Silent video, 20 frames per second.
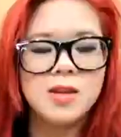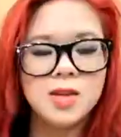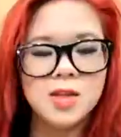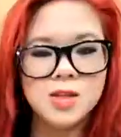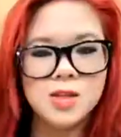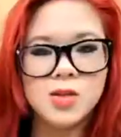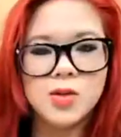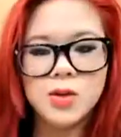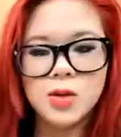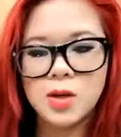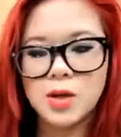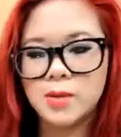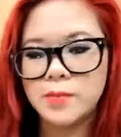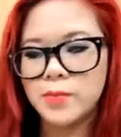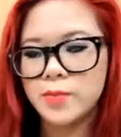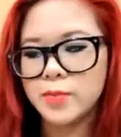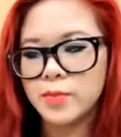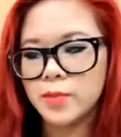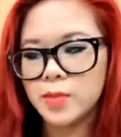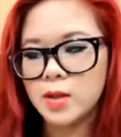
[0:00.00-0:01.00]
need to
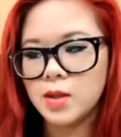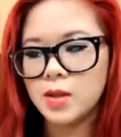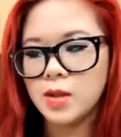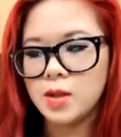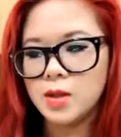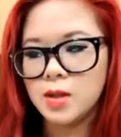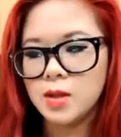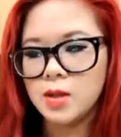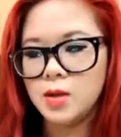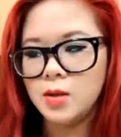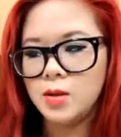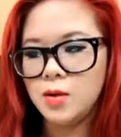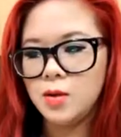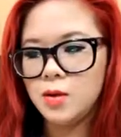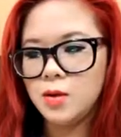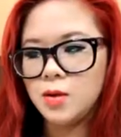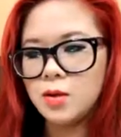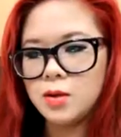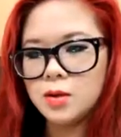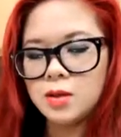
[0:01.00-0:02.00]

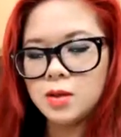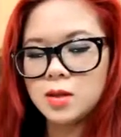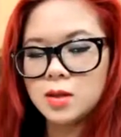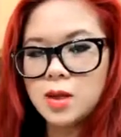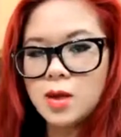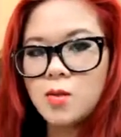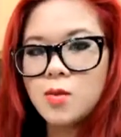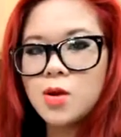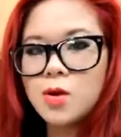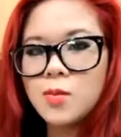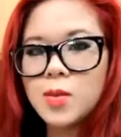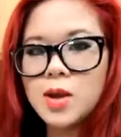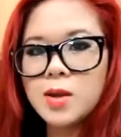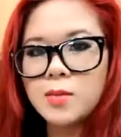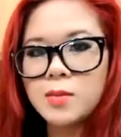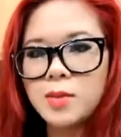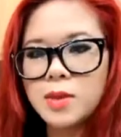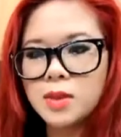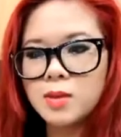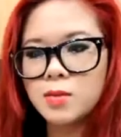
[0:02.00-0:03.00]
let that warm
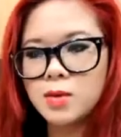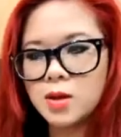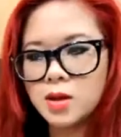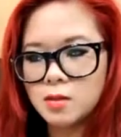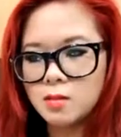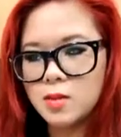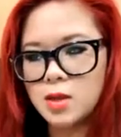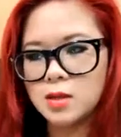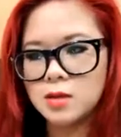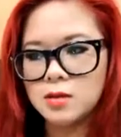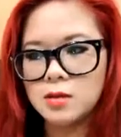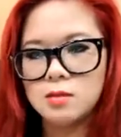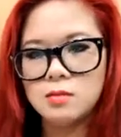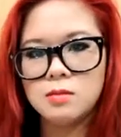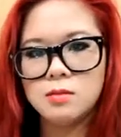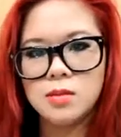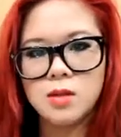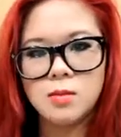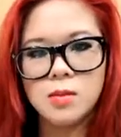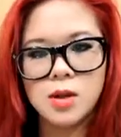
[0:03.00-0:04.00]
up, and then we're gonna melt
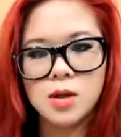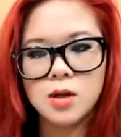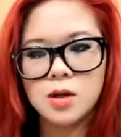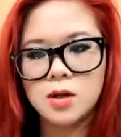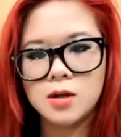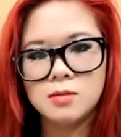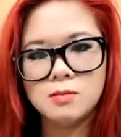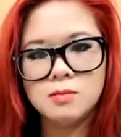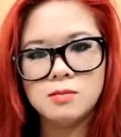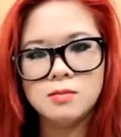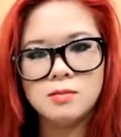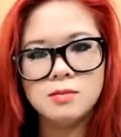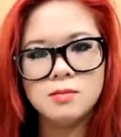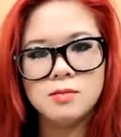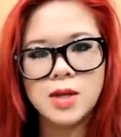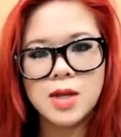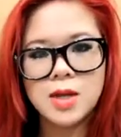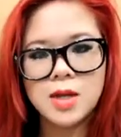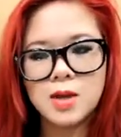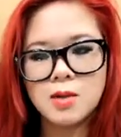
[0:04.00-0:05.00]
the butter
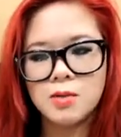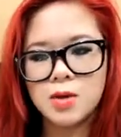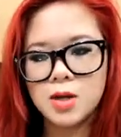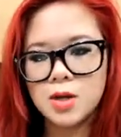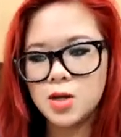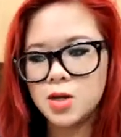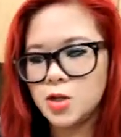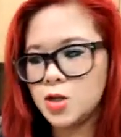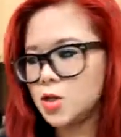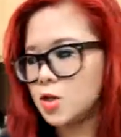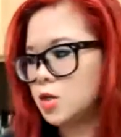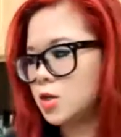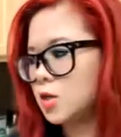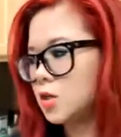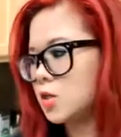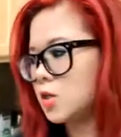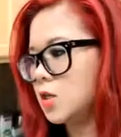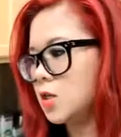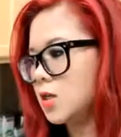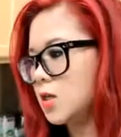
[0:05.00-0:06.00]
and get ready to
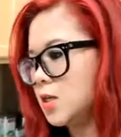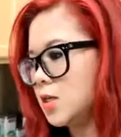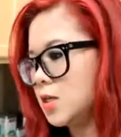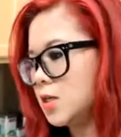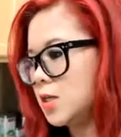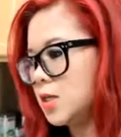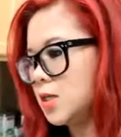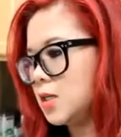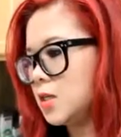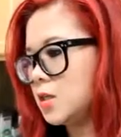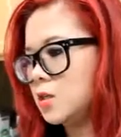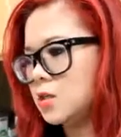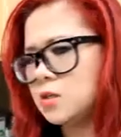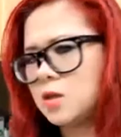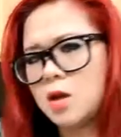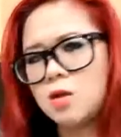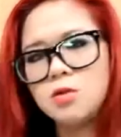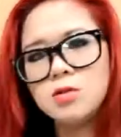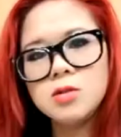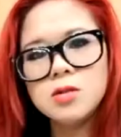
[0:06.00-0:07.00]
cook the
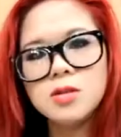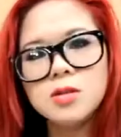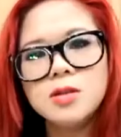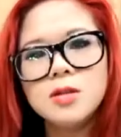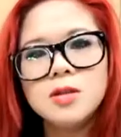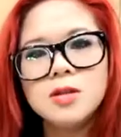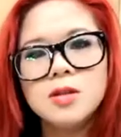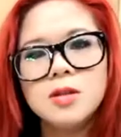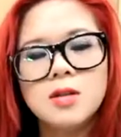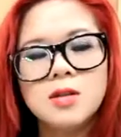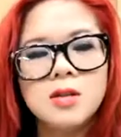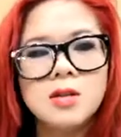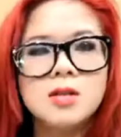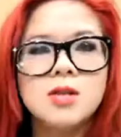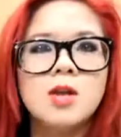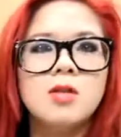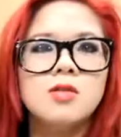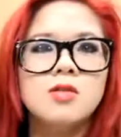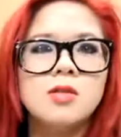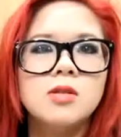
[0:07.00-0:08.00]
sauce. The
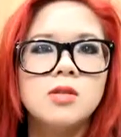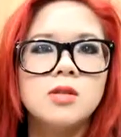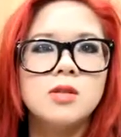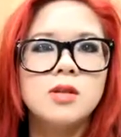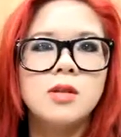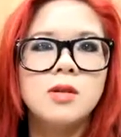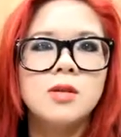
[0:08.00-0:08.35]
sauce.